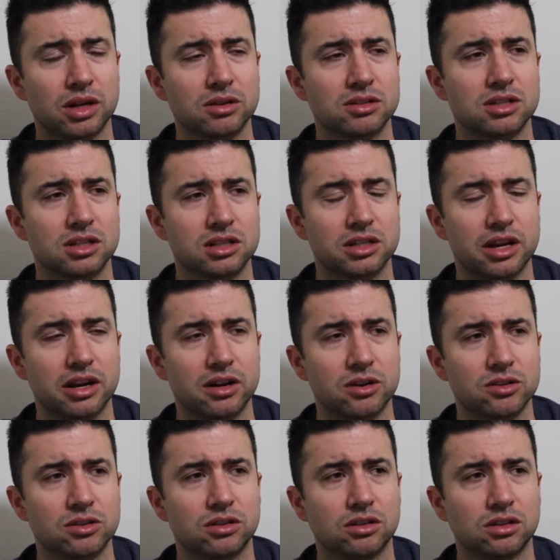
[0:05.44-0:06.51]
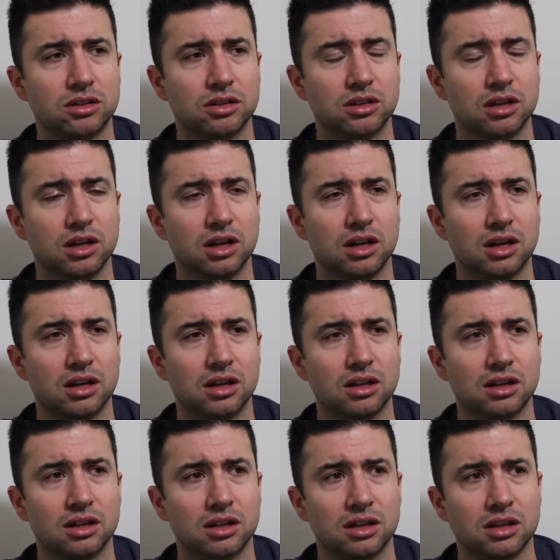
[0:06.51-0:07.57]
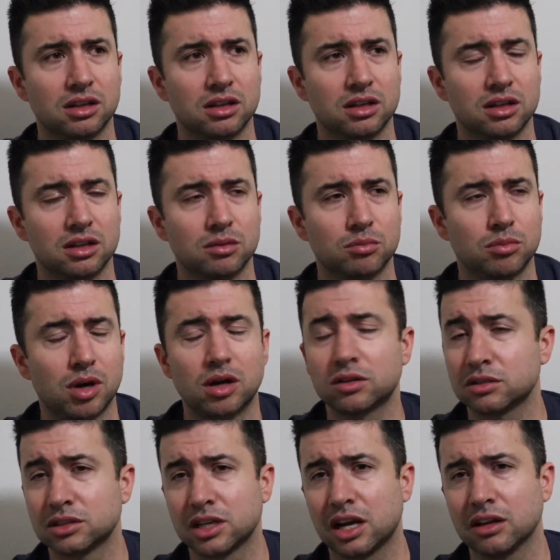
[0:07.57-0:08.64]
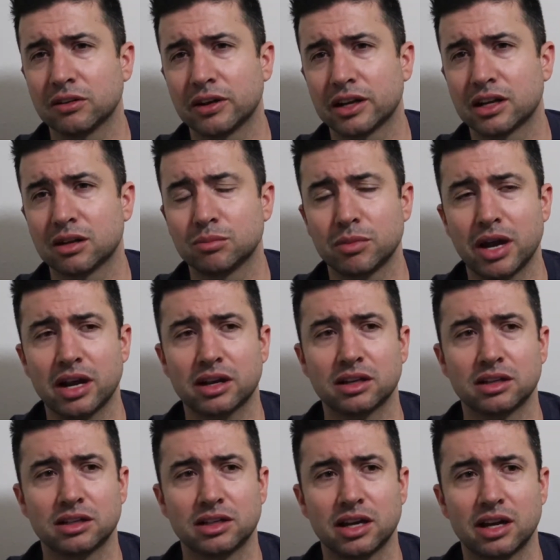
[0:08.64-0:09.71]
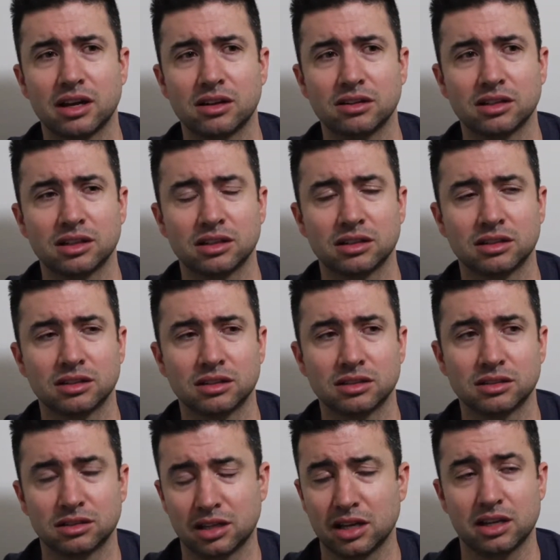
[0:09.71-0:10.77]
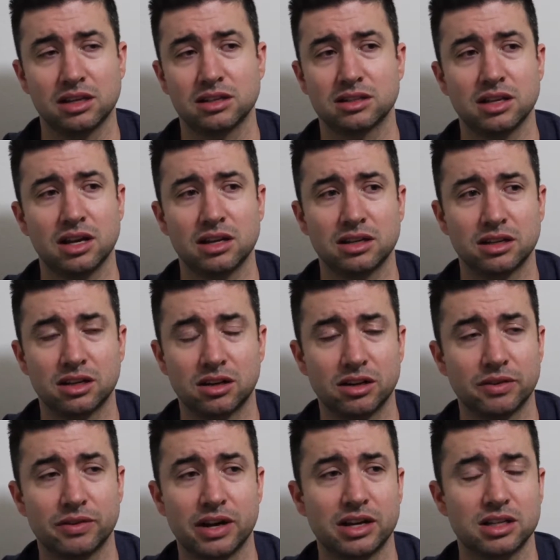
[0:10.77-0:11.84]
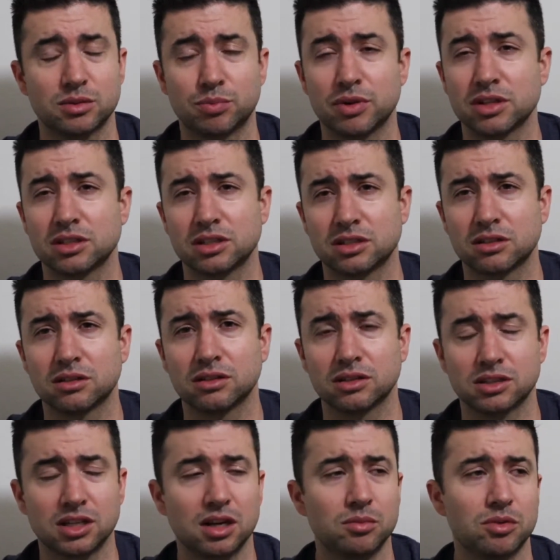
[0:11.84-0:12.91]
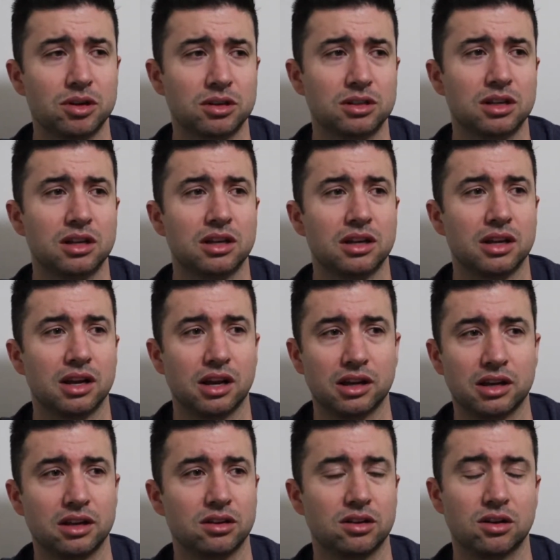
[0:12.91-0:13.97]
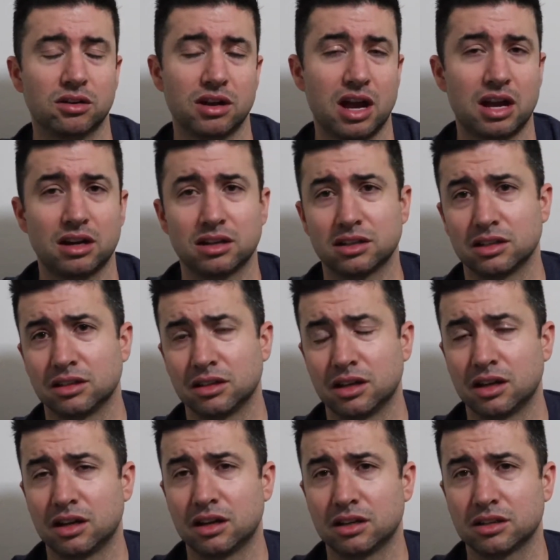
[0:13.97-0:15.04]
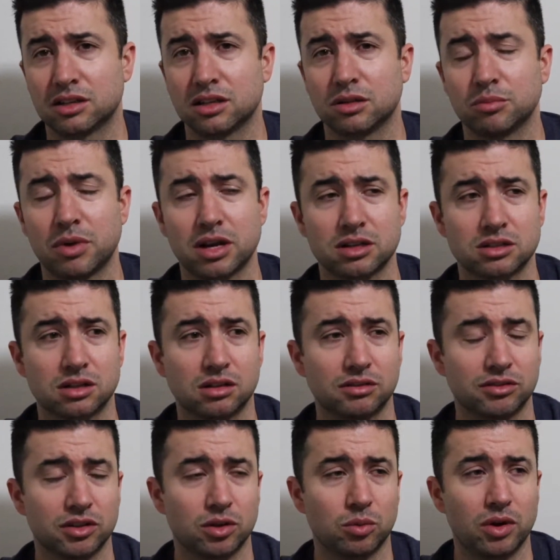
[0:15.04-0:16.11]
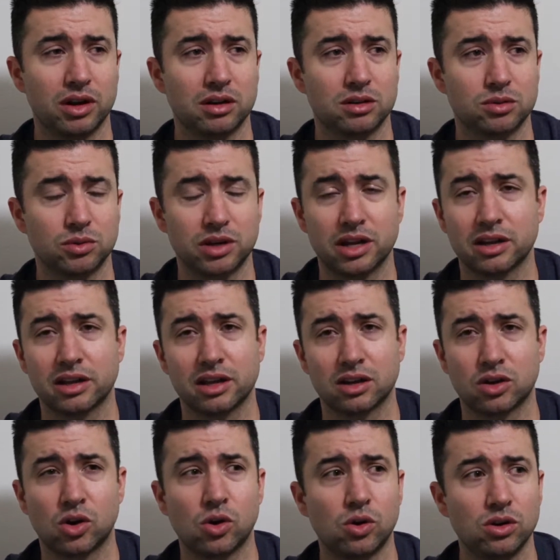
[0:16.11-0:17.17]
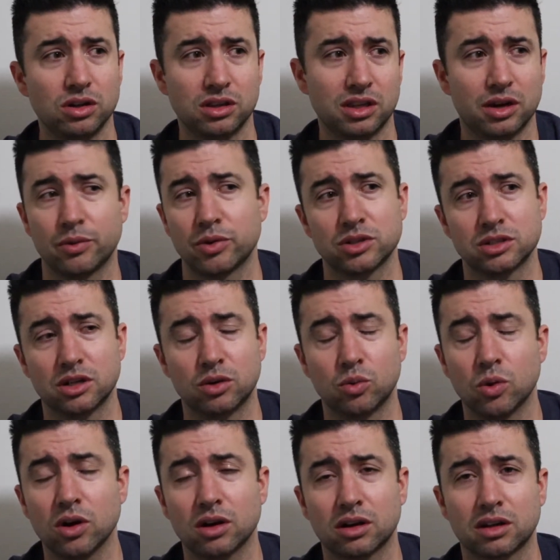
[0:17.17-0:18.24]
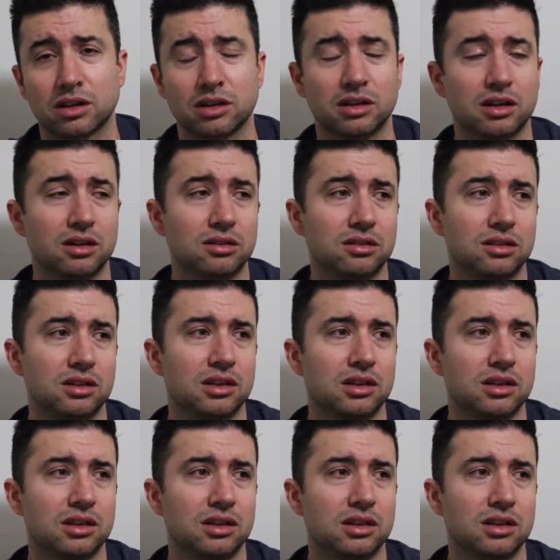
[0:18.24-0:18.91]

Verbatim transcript: when I was sixteen years old, uh, my Uncle Tallaray come back into town, and like he said, you know, he ran his business during the summers, and he'd go out uh, to New Mexico for the winters when it'd get cold and there was no work, you know.